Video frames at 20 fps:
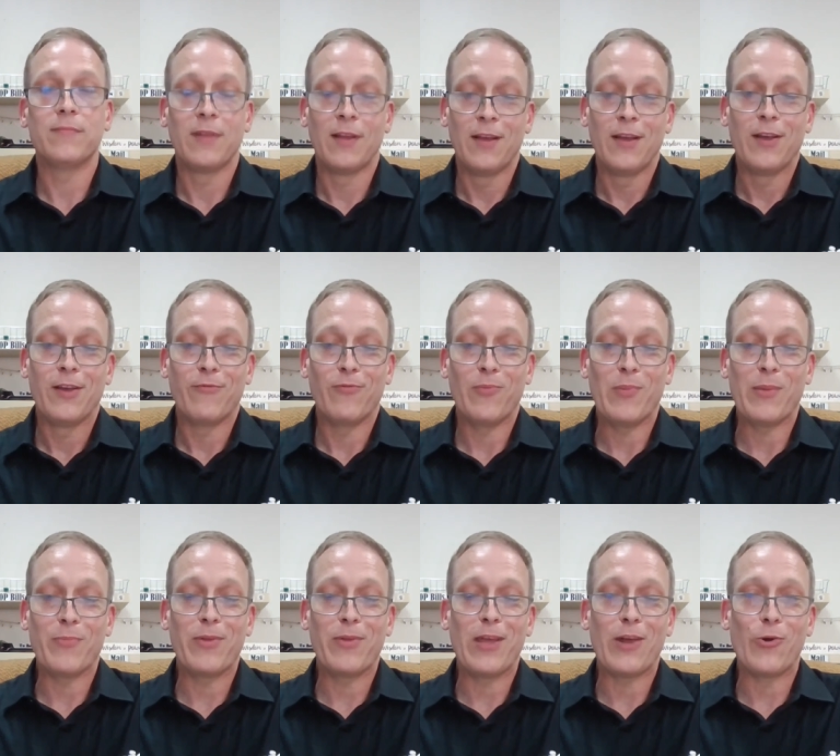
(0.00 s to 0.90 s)
Remember that
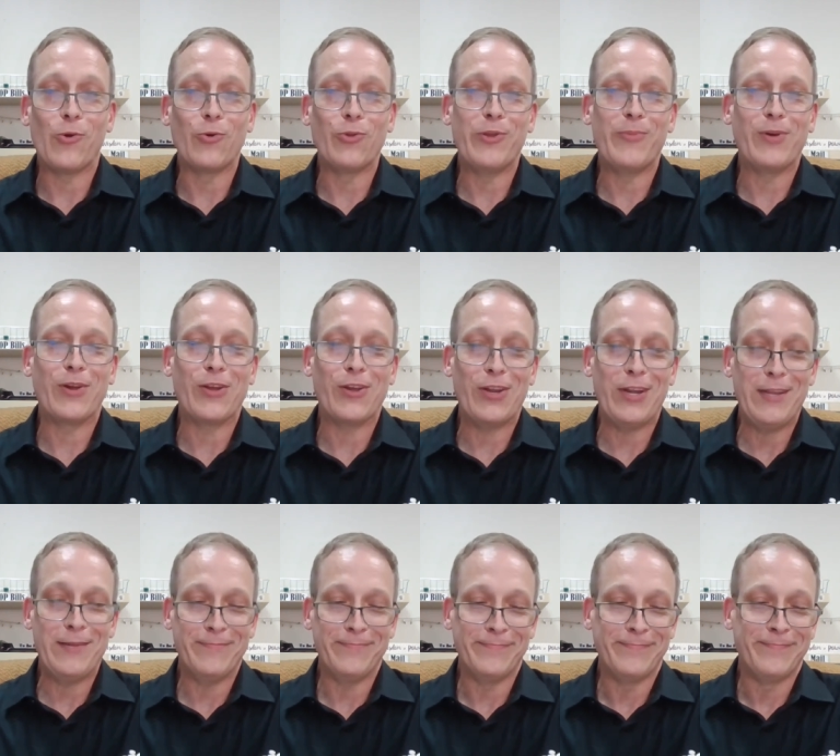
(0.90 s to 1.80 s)
oldie but goodie?
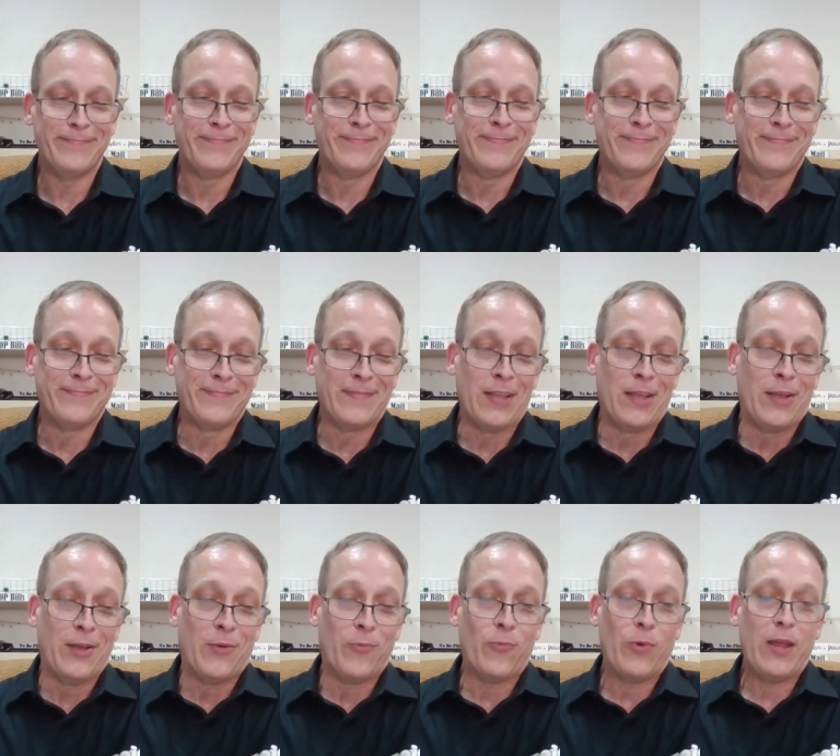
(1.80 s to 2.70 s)
We
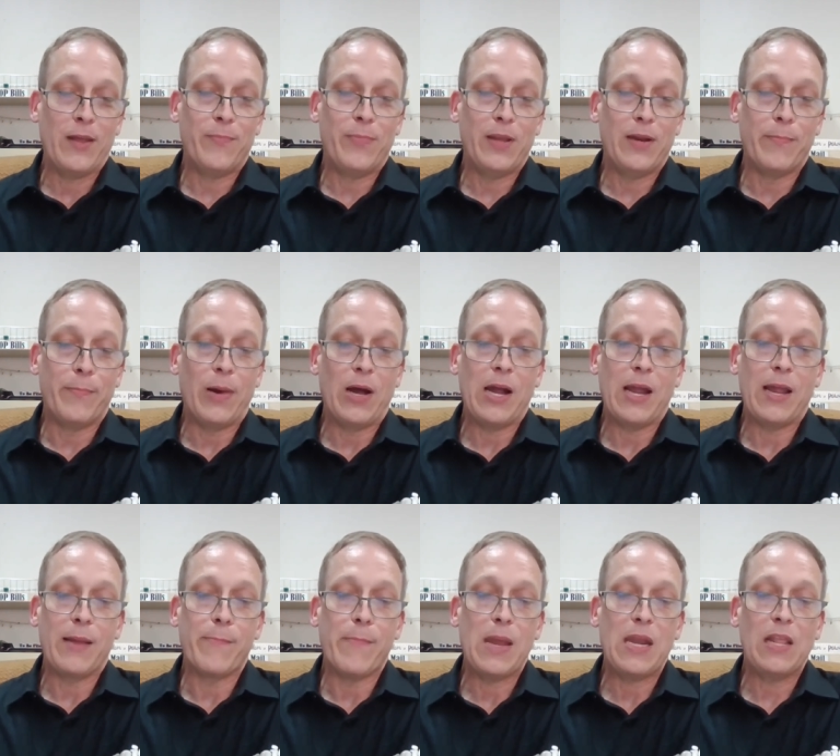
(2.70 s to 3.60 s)
had been buying many
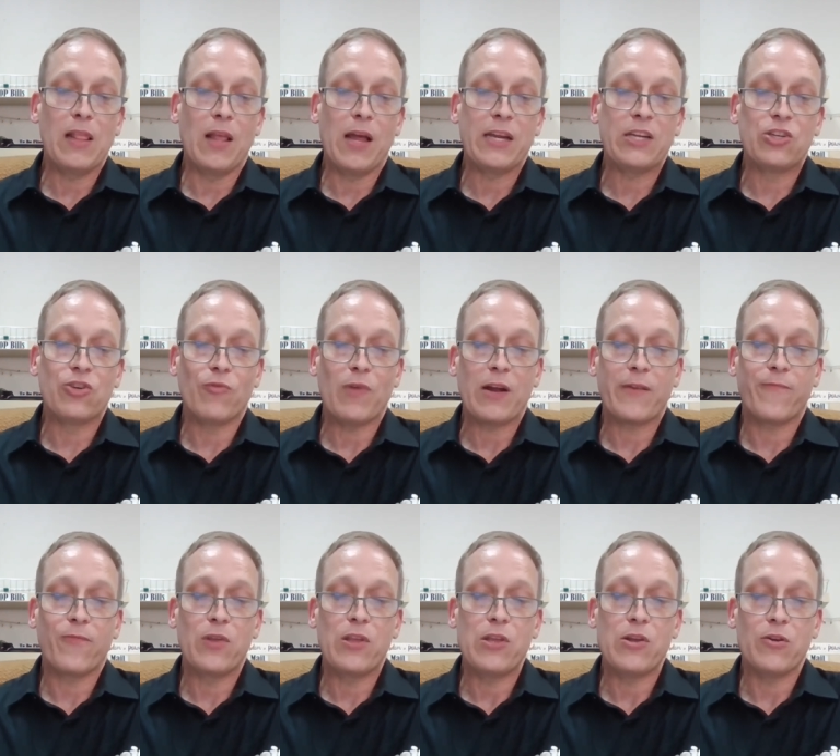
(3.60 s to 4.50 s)
lines direct for
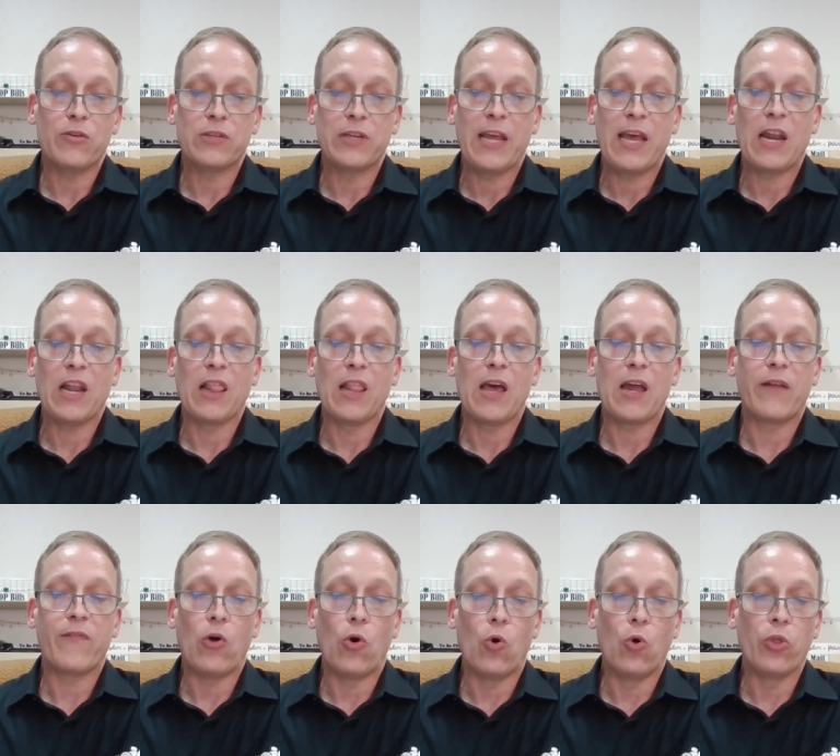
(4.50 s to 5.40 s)
years and had a lot of
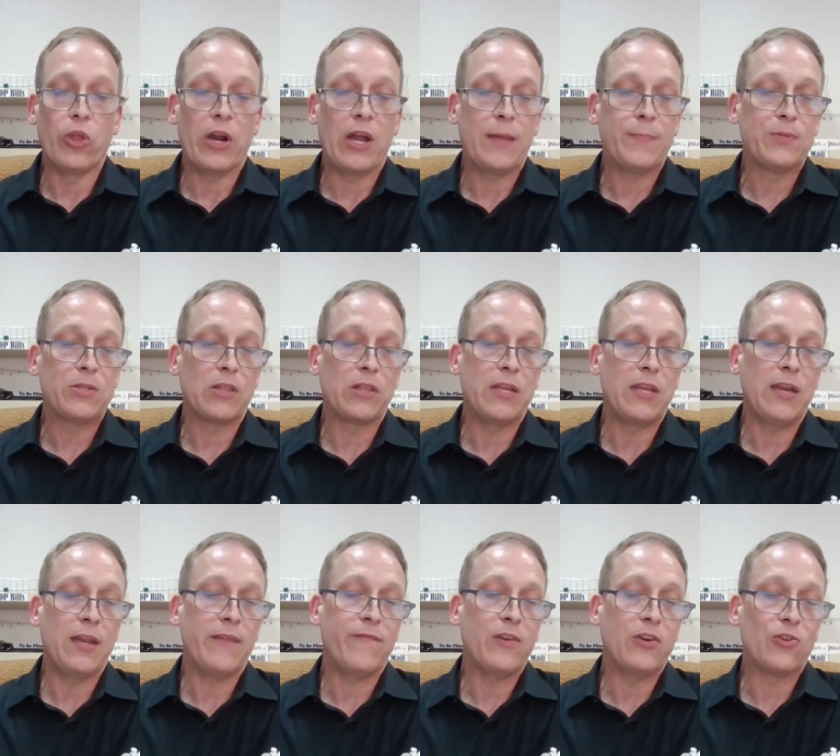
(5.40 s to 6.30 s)
old and obsolete
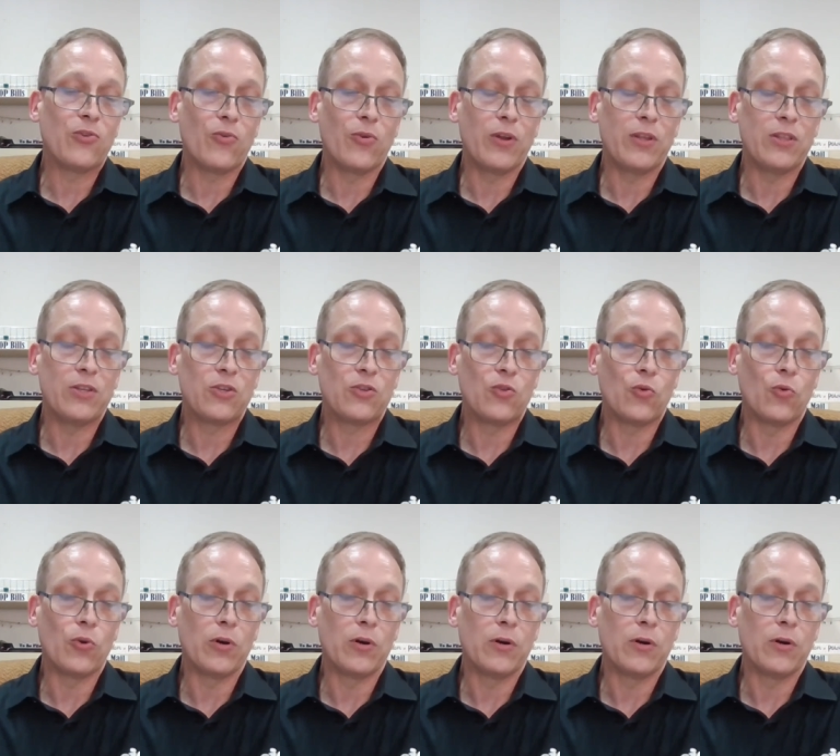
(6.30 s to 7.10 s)
inventory in the store.